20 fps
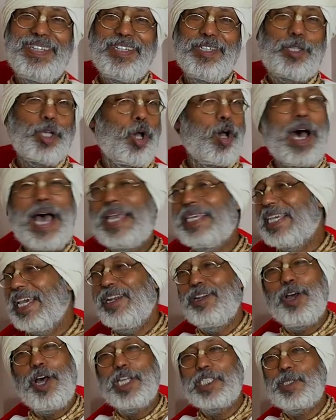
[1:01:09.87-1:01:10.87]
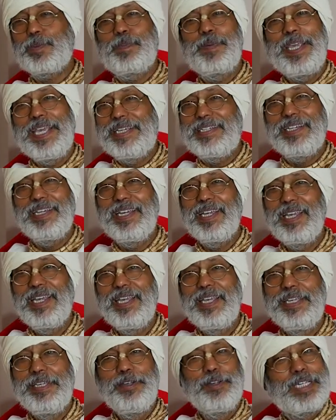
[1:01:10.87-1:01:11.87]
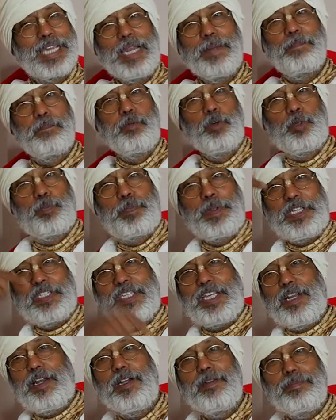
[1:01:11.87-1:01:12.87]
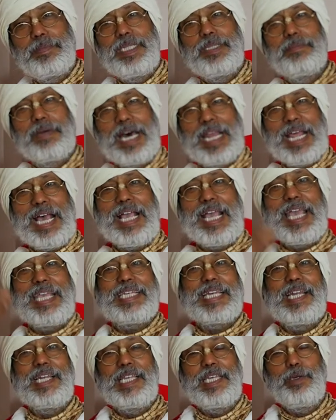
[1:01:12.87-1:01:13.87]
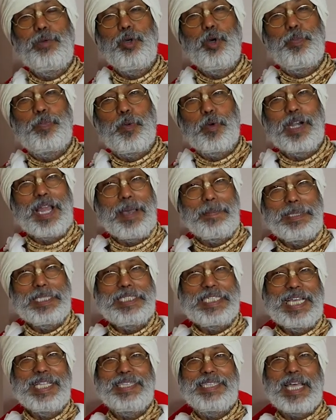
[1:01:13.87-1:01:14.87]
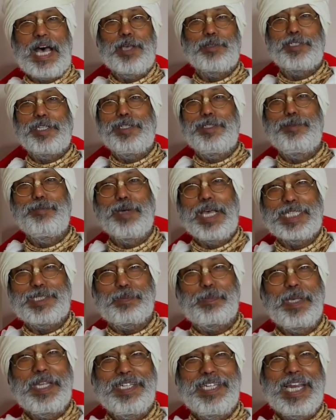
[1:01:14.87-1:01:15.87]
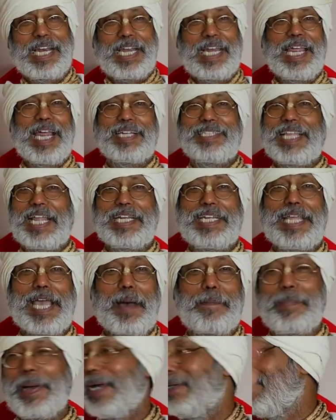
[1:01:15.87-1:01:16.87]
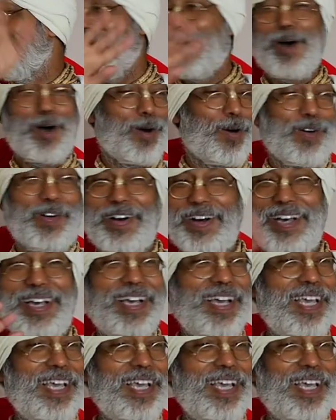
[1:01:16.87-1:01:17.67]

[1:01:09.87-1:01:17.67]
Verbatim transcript: So I cannot speak, you can put pressure on me, Maharaj, I can give you Punami 10,000, you must speak, declare the day of know.